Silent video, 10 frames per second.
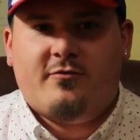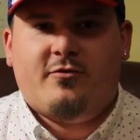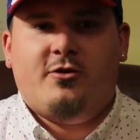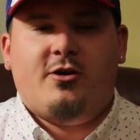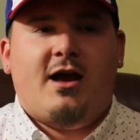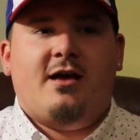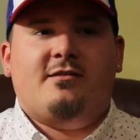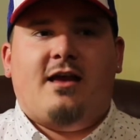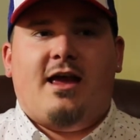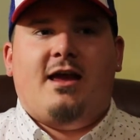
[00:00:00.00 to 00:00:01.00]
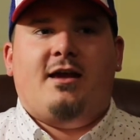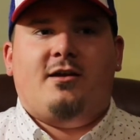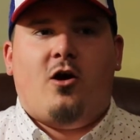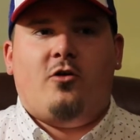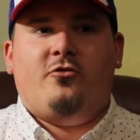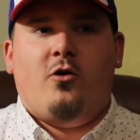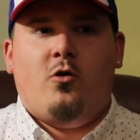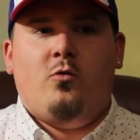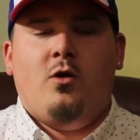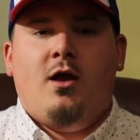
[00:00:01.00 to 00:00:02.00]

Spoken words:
for you guys. And also